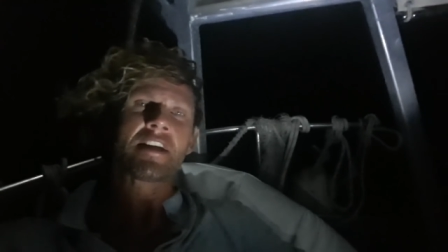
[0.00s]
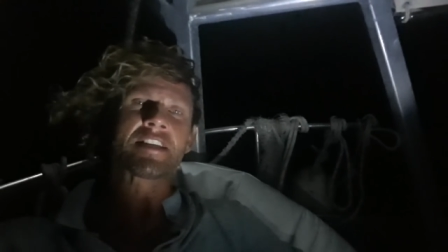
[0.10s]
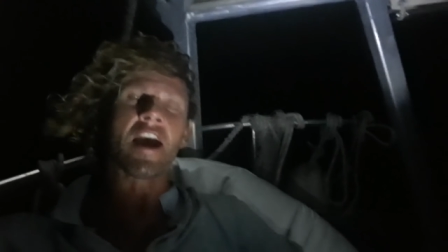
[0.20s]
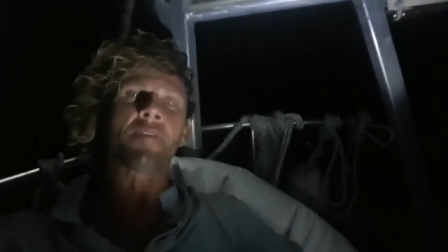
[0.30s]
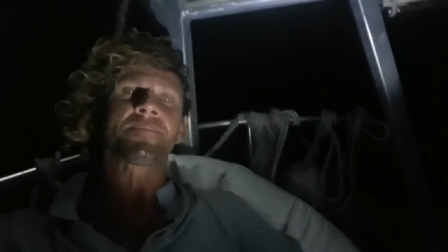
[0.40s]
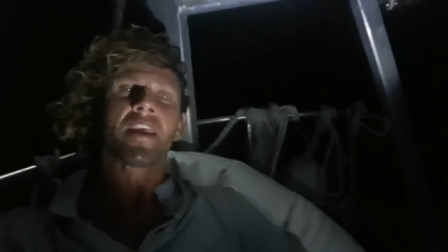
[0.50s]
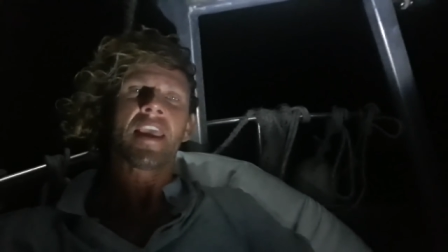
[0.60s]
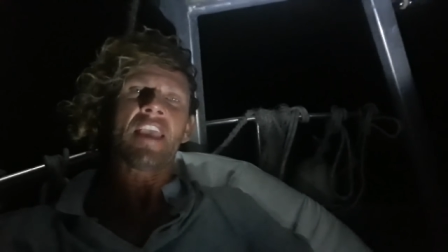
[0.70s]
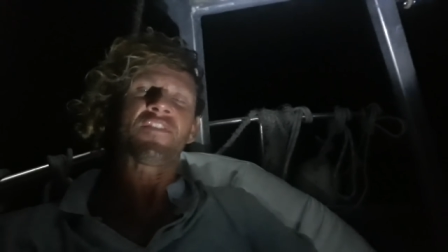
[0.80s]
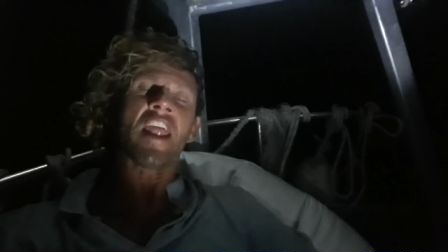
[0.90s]
So
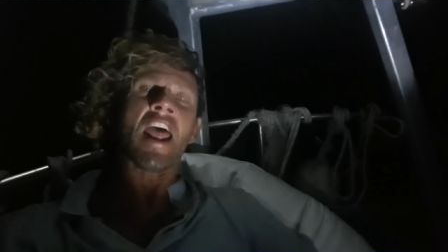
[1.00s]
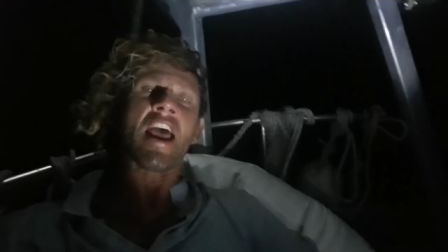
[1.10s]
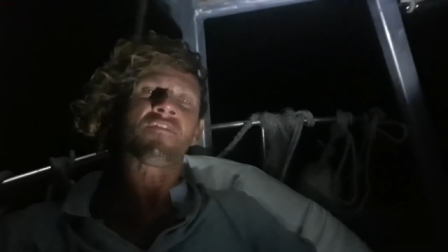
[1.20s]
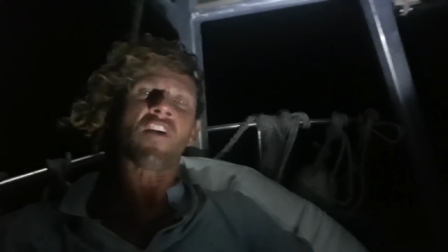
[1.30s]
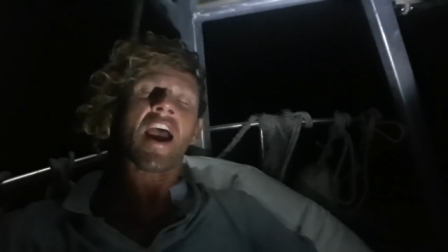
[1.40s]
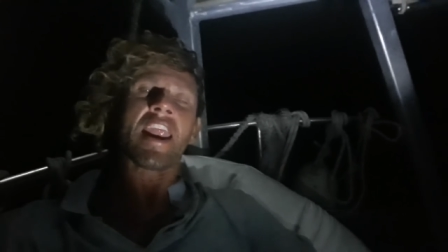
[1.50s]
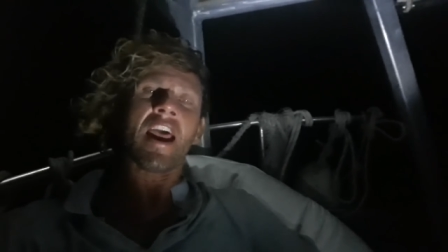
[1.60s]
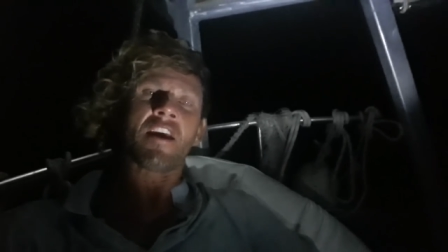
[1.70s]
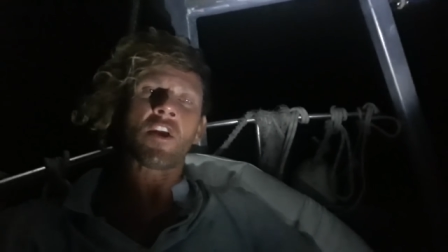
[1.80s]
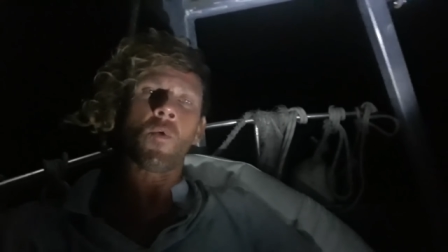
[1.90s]
if you don't have
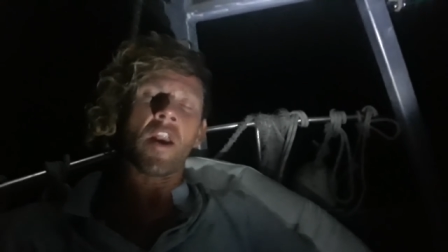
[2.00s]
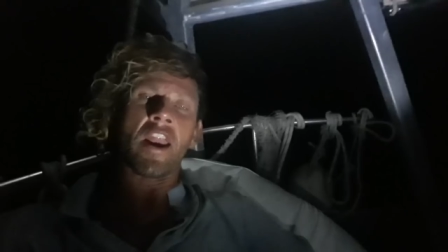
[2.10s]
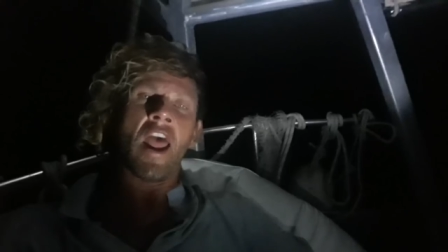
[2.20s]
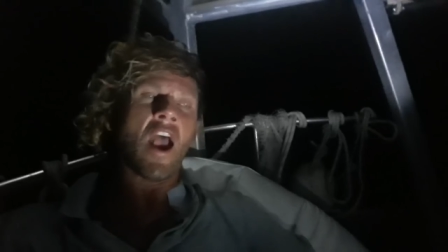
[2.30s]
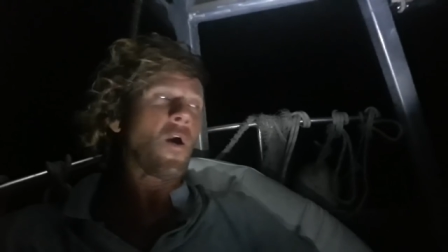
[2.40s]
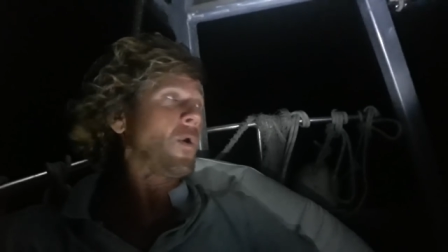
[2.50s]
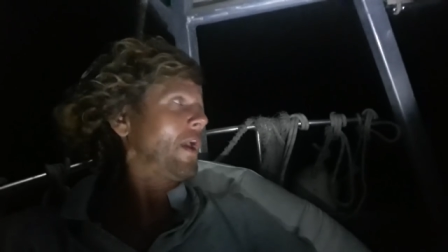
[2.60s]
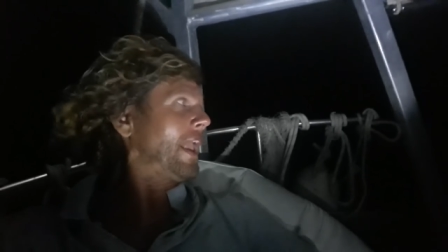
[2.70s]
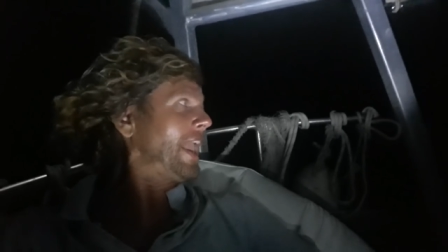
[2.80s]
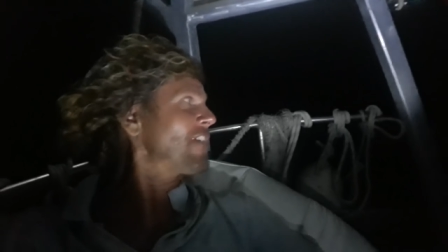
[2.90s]
radar and you want to know
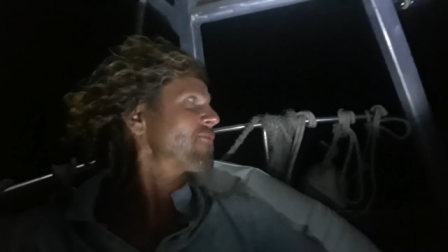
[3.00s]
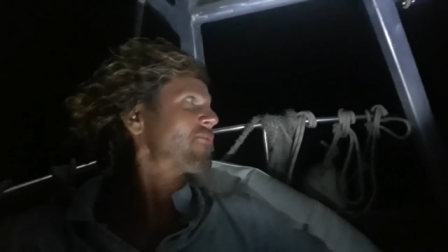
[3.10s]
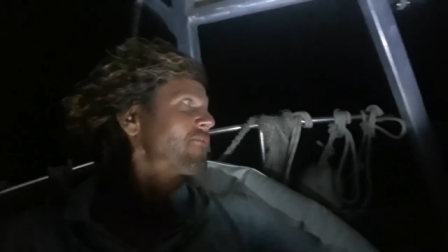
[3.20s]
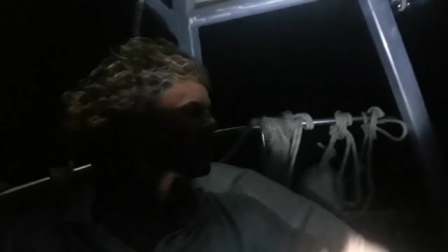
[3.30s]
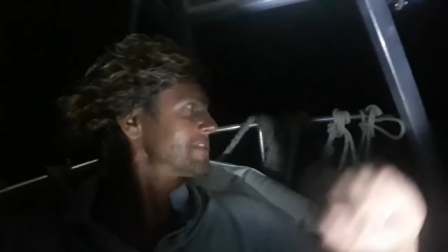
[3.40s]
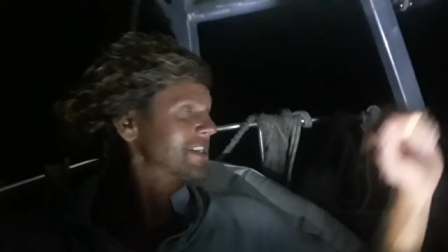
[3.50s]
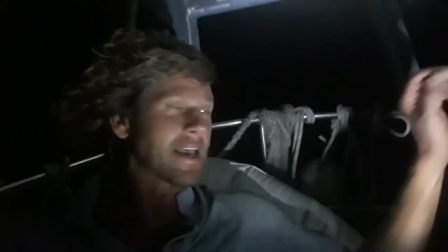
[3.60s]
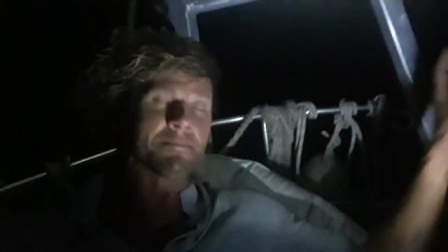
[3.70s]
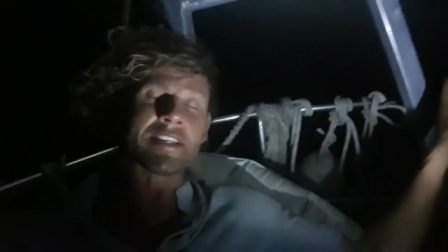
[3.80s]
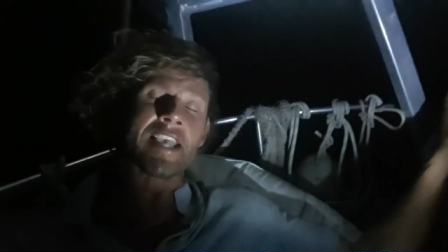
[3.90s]
if
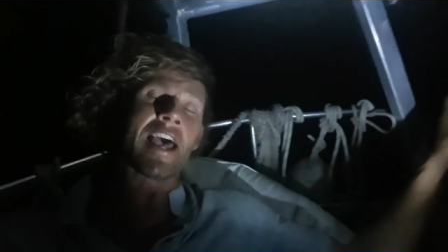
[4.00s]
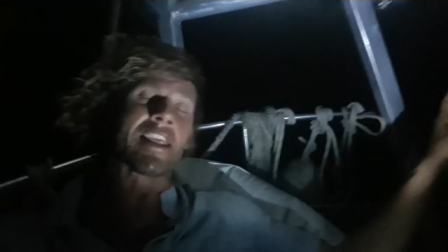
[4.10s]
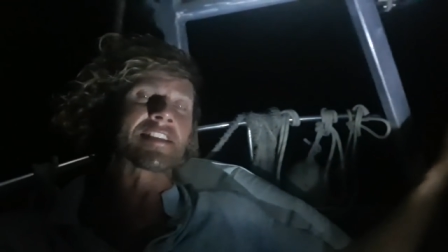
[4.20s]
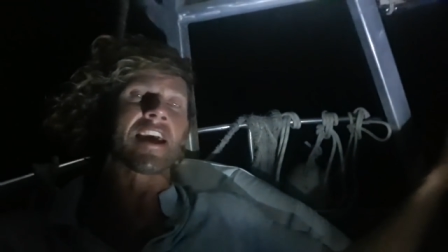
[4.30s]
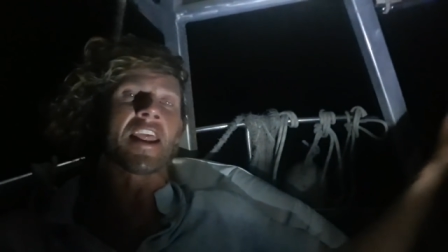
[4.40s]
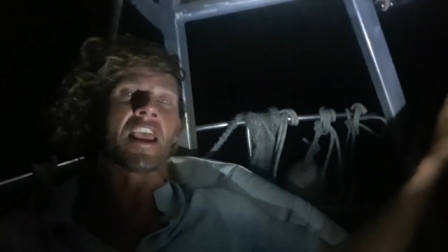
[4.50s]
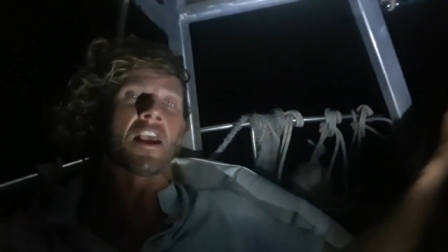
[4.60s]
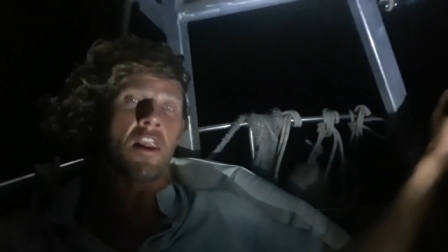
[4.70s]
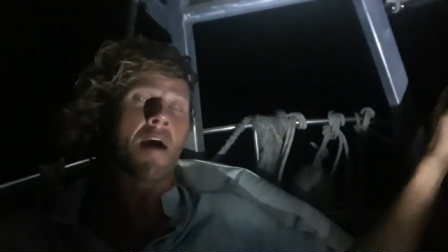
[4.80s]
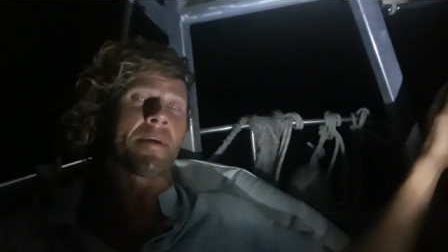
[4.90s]
some cell is going to
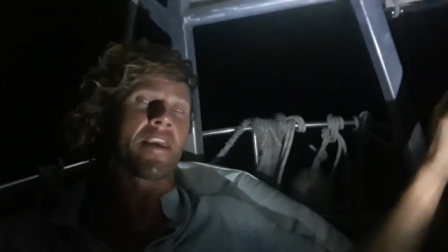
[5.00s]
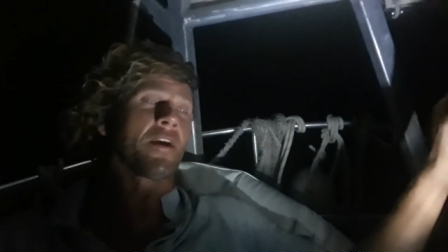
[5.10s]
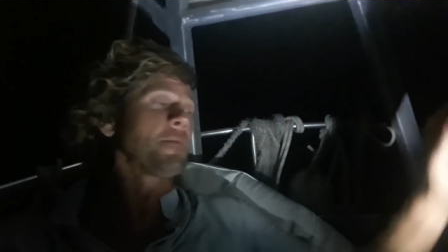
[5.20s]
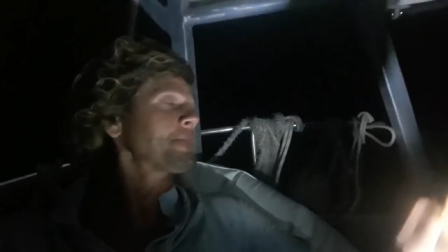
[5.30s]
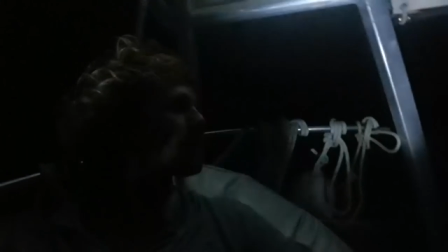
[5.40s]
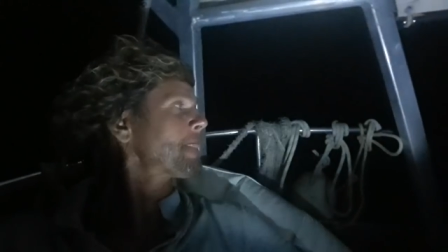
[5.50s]
clobber you,